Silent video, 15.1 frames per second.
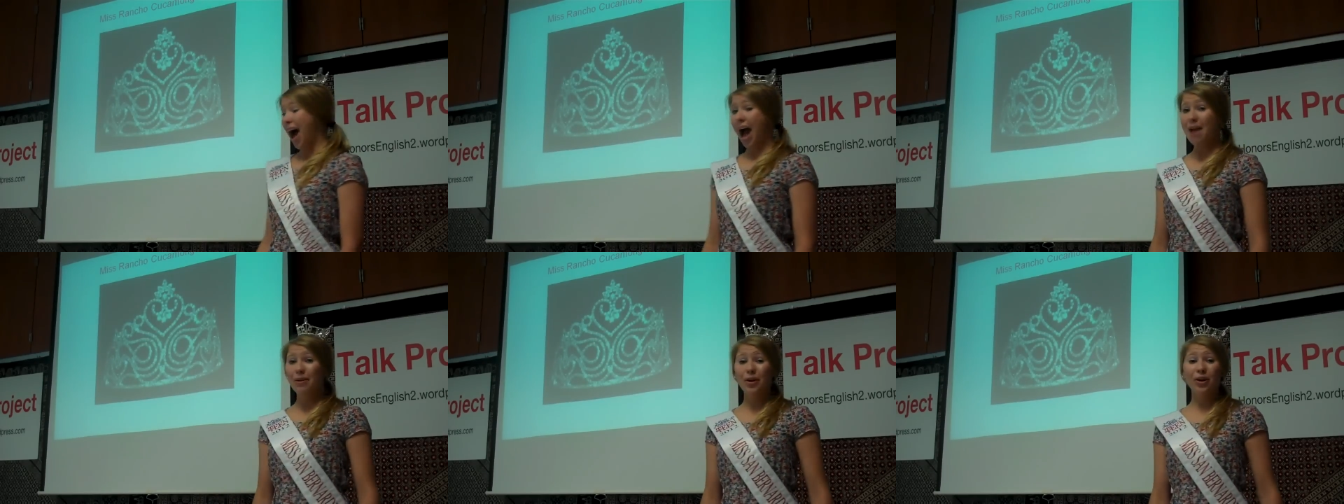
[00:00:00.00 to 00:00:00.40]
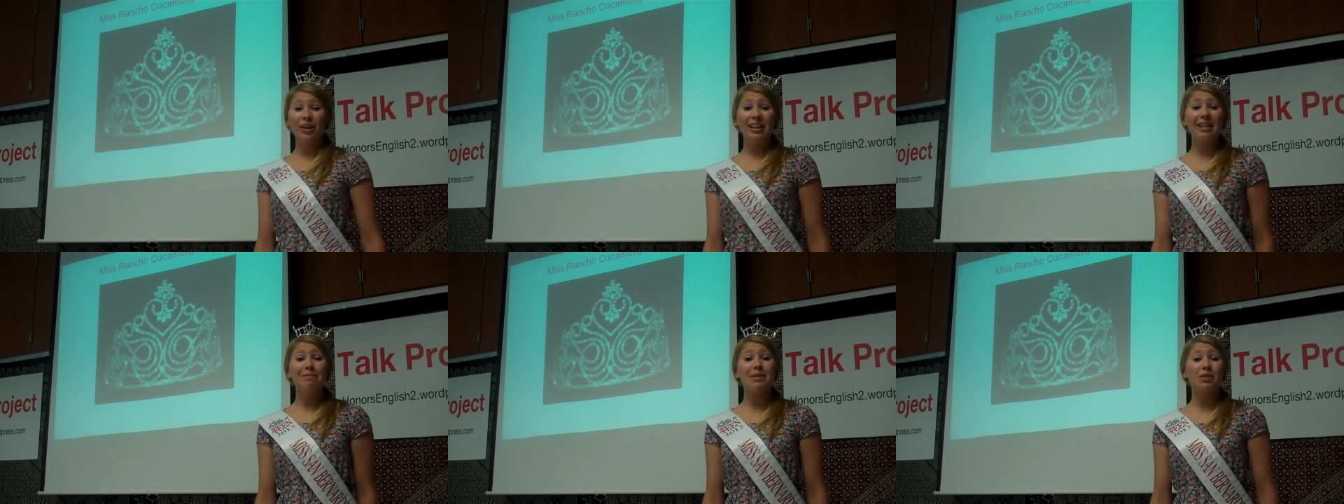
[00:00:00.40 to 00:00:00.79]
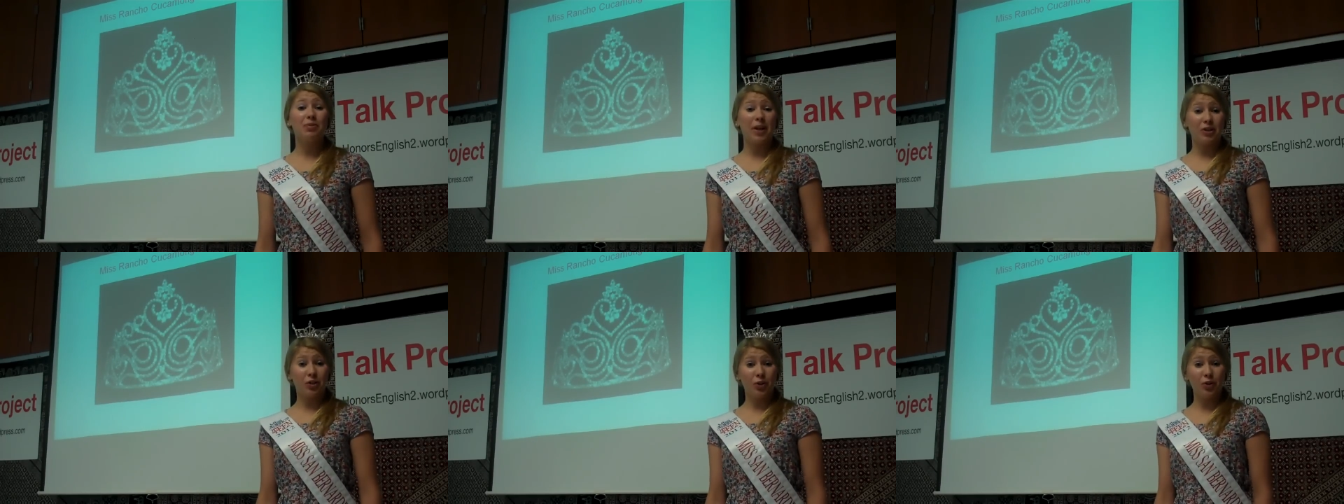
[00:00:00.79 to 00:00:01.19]
I'm currently
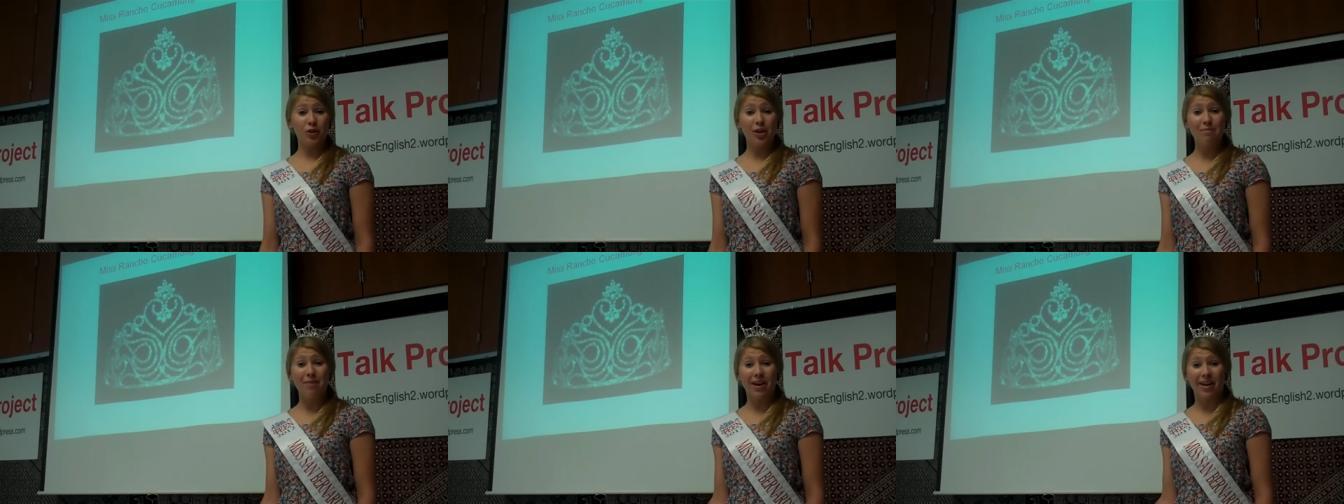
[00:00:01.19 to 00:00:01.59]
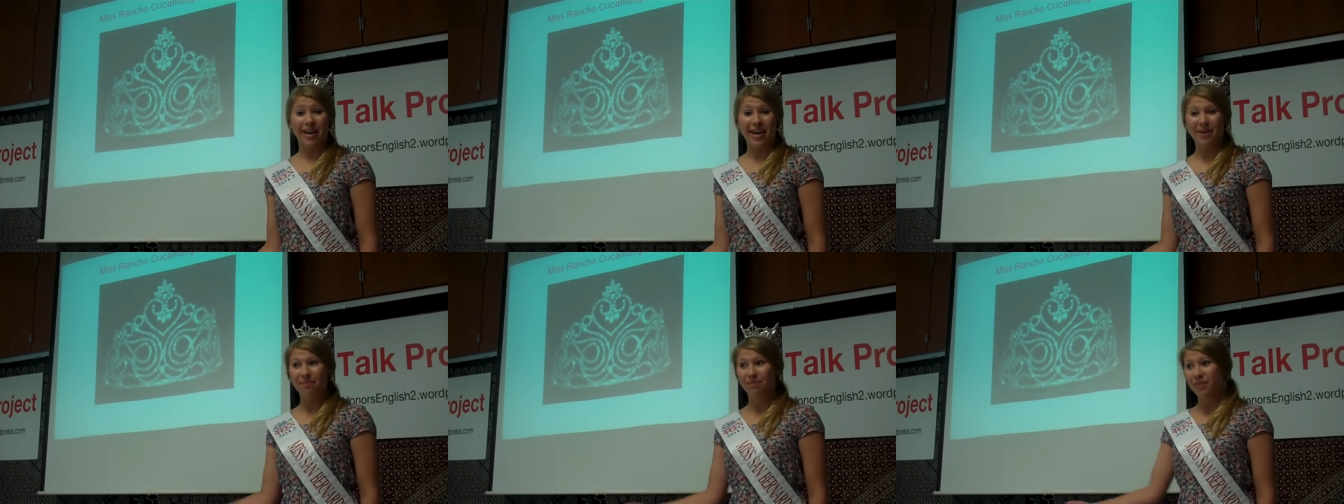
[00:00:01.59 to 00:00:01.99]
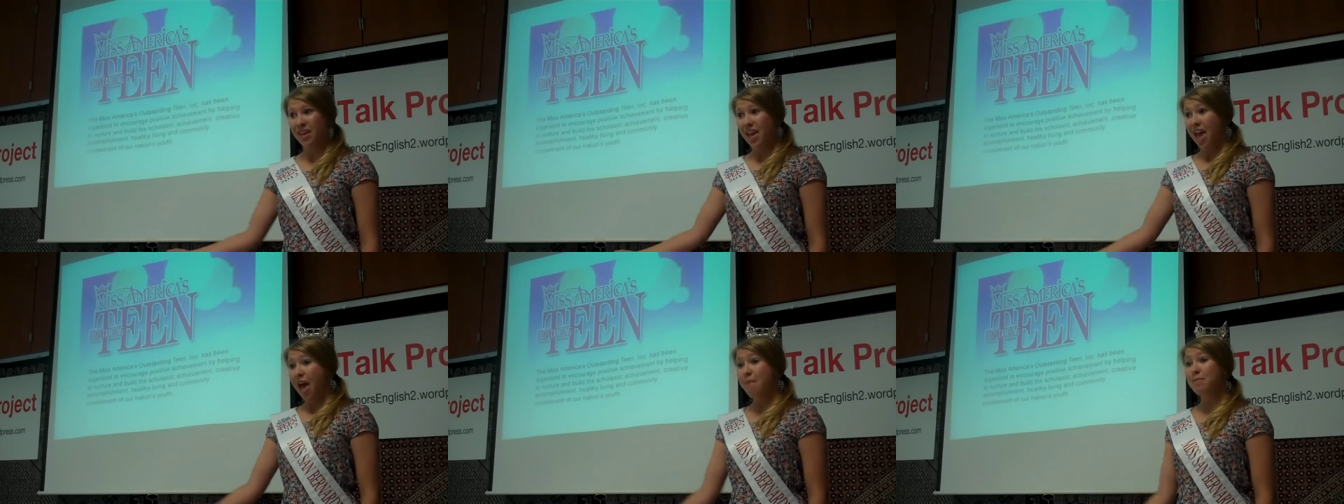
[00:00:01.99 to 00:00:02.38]
Miss Rancho Cucamonga
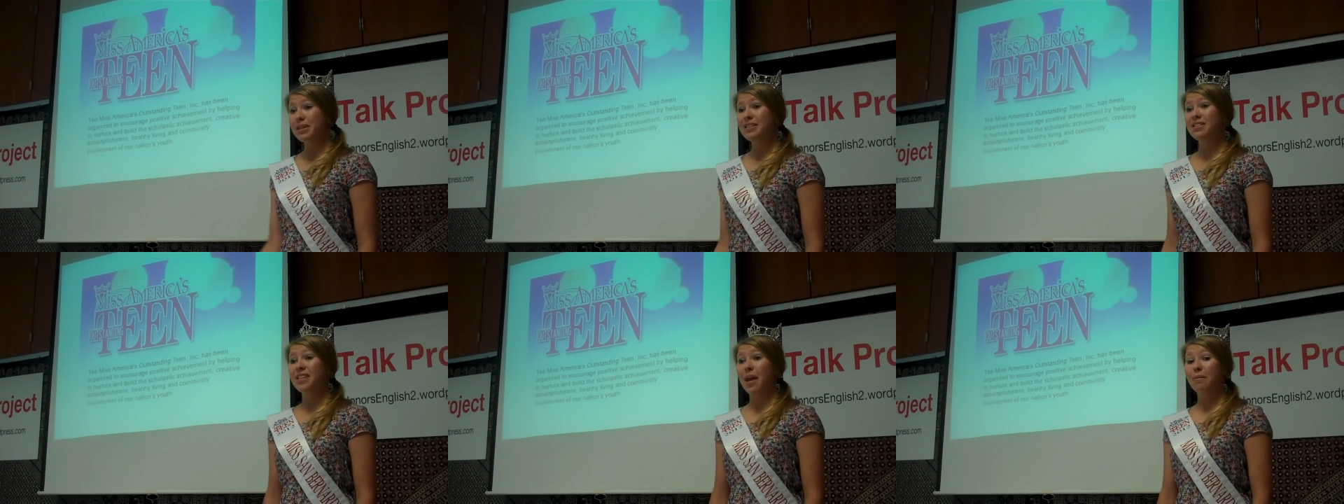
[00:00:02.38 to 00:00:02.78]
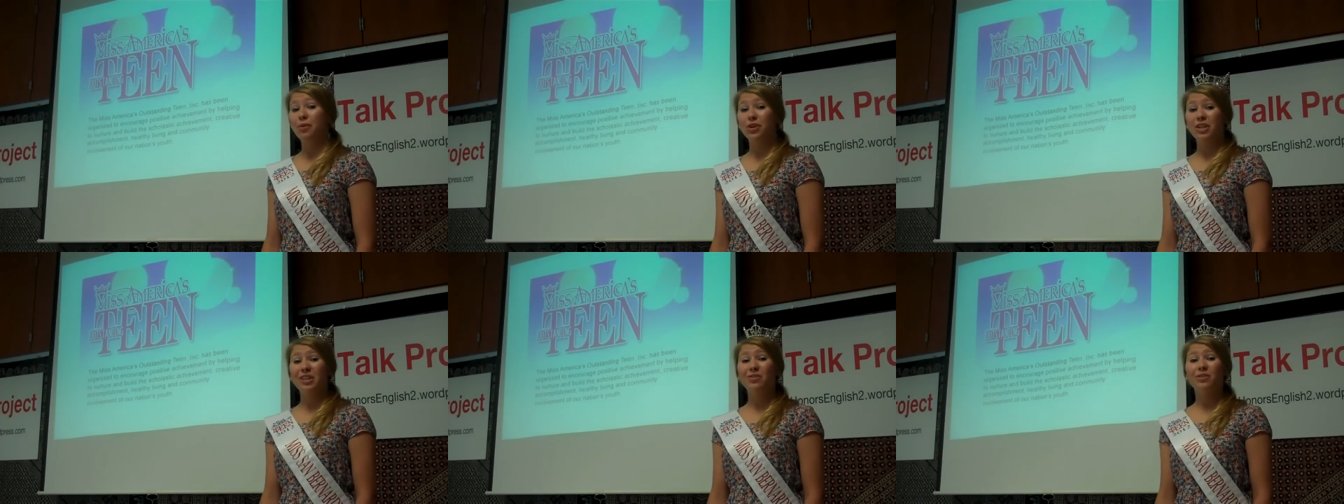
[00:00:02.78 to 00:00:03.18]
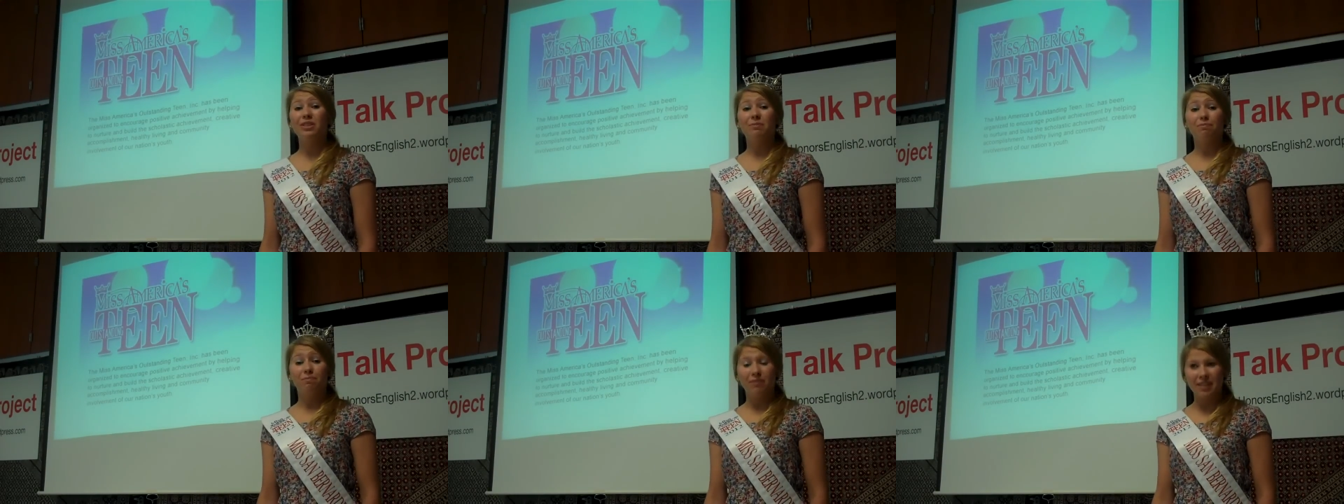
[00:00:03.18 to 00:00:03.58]
and Miss San
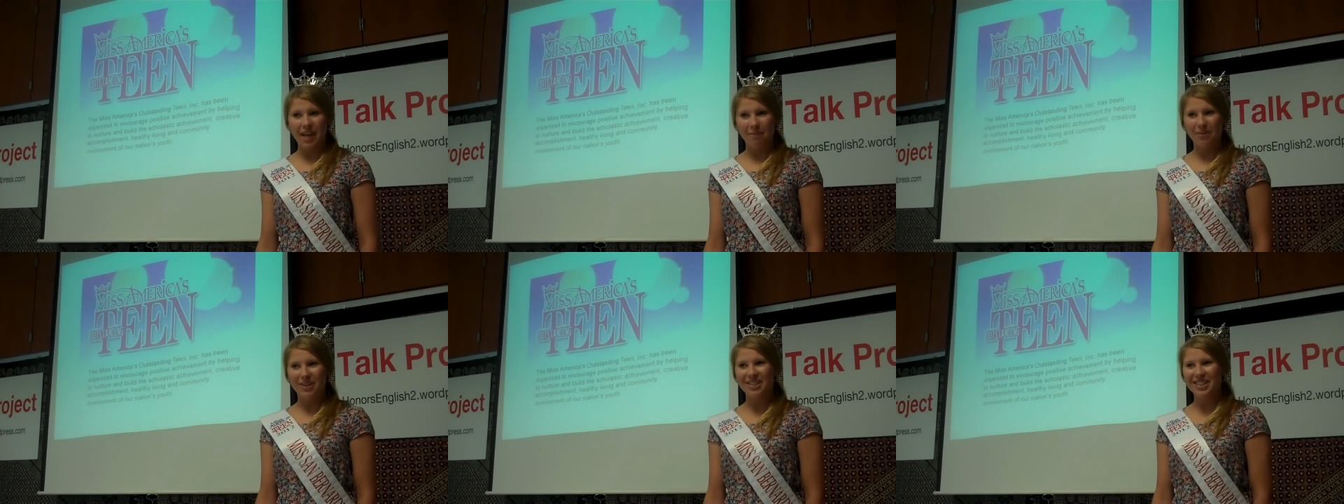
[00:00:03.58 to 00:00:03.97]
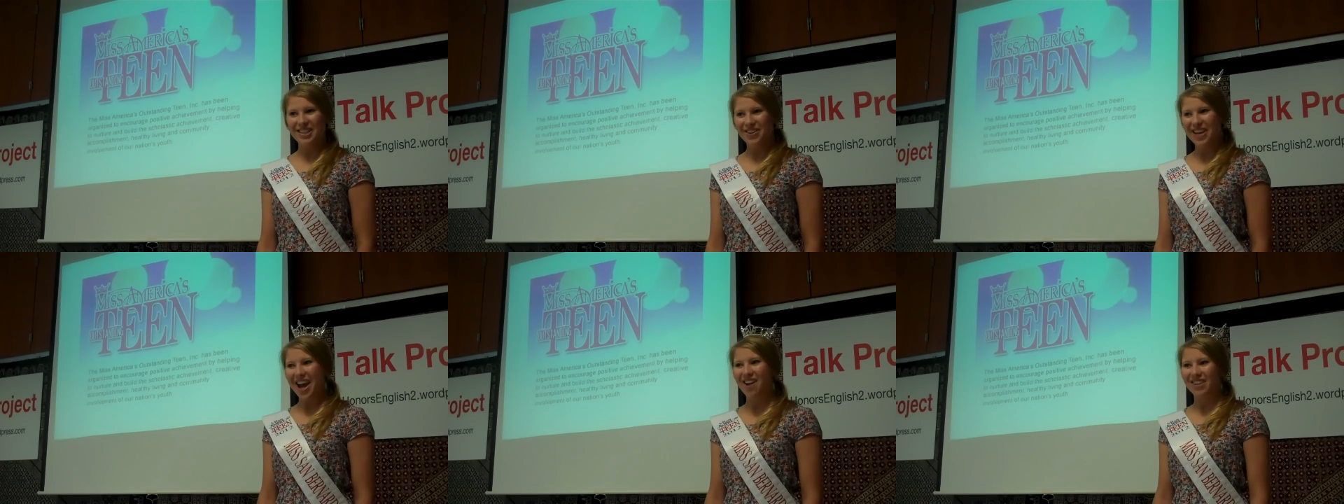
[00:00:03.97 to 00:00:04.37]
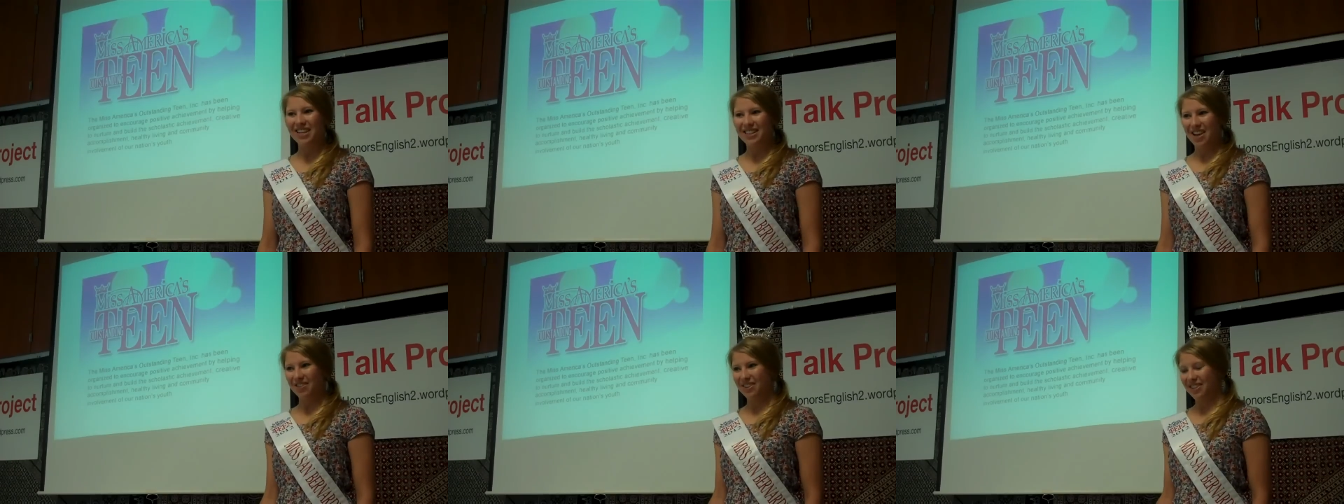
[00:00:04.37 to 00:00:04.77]
Bernardino
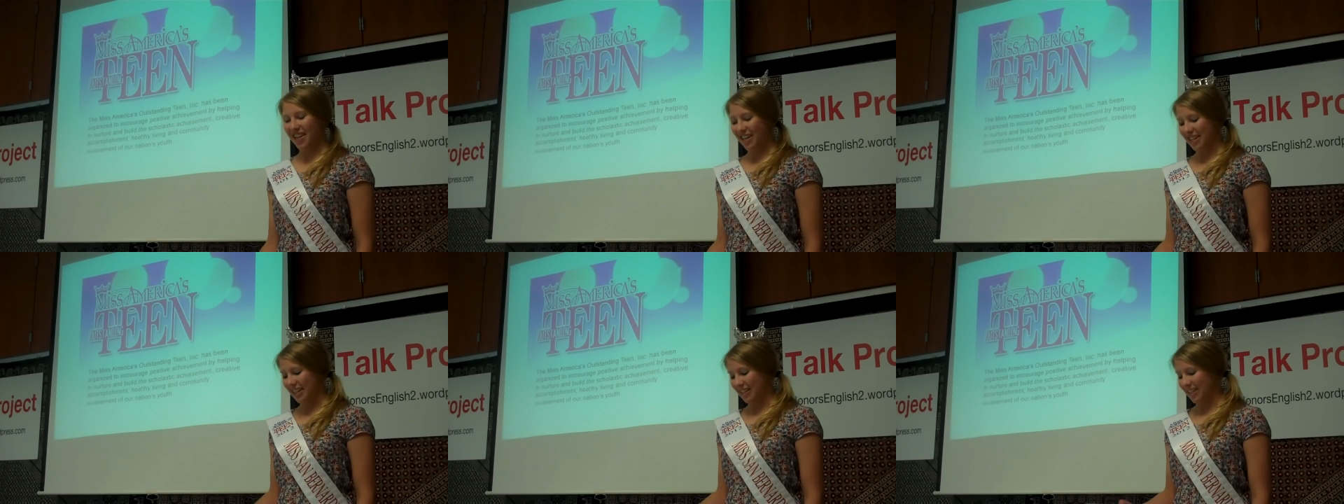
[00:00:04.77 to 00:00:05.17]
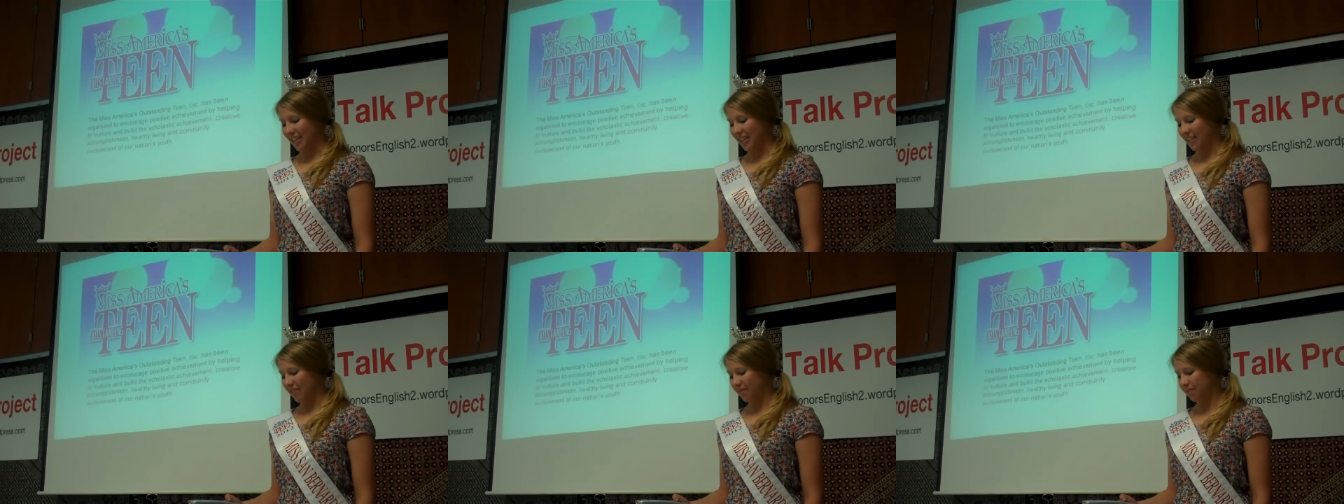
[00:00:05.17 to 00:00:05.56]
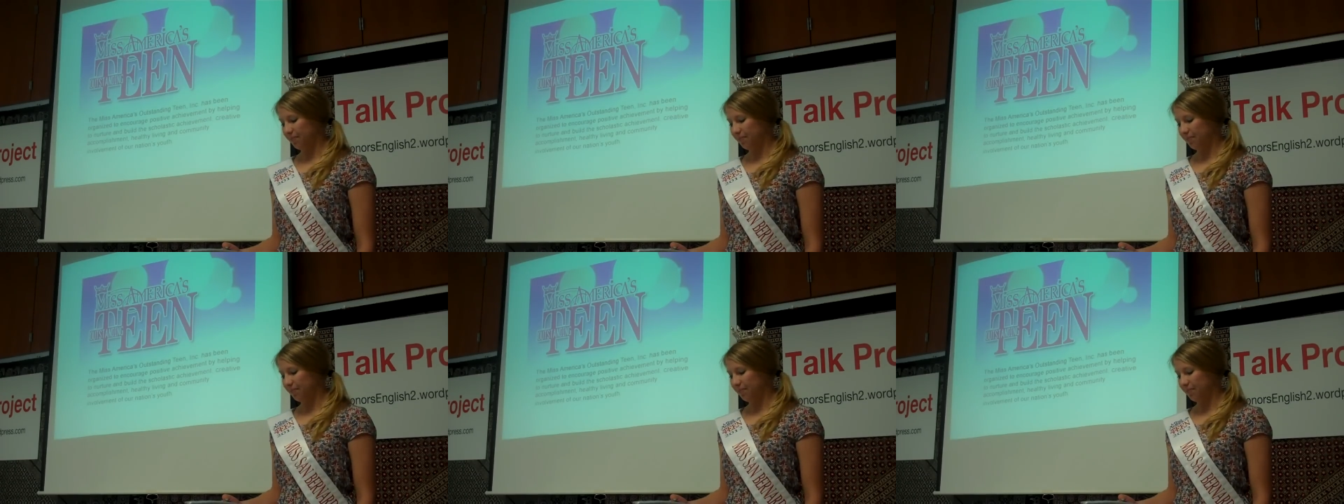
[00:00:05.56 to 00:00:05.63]
County's Outstanding Teen.